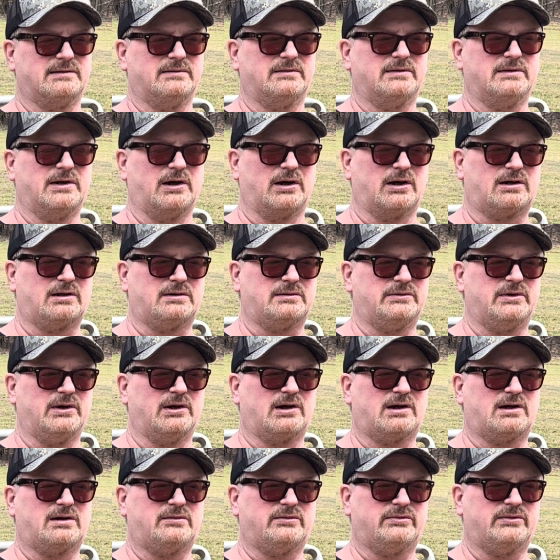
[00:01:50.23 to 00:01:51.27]

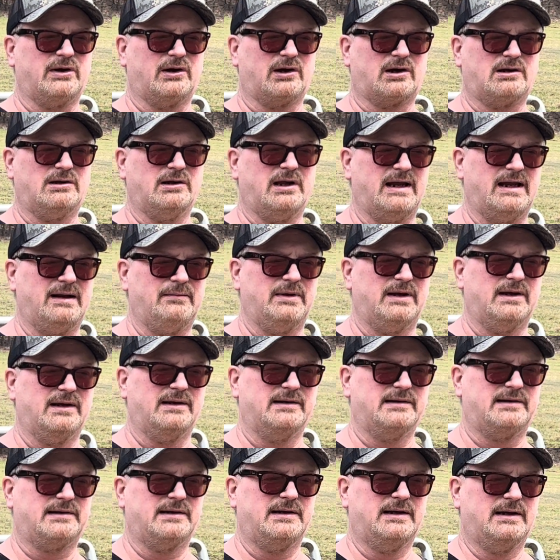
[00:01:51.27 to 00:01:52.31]
Their claim
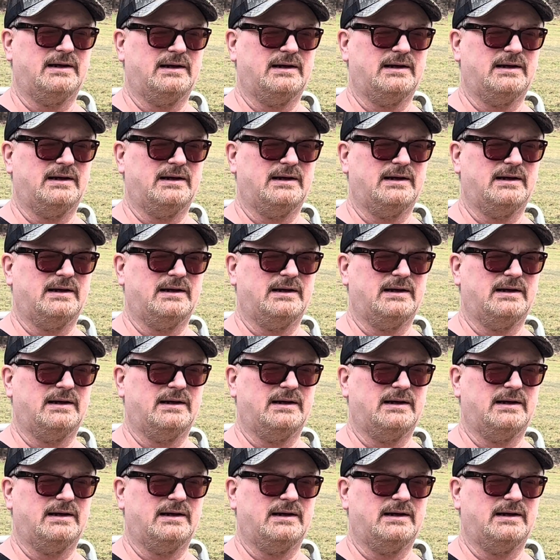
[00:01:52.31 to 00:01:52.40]
is,